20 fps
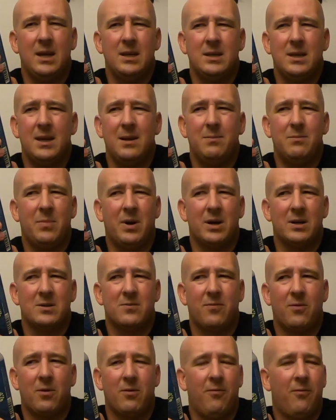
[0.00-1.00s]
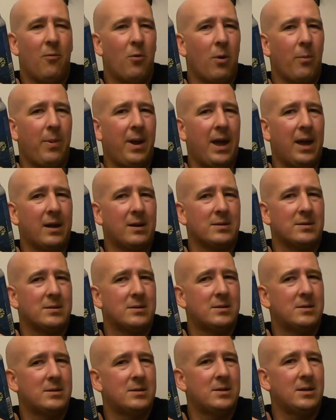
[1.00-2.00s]
eighteen bucks for a four-pack of
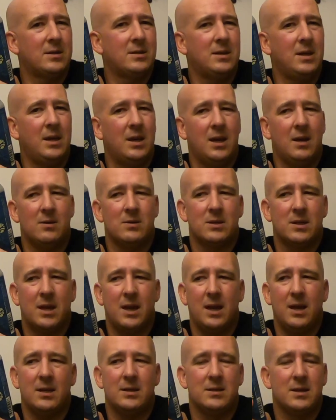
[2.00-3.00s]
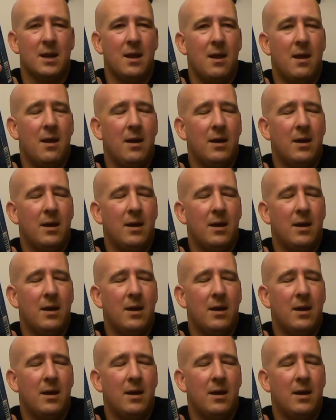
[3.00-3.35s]
sixteen-ounce cans,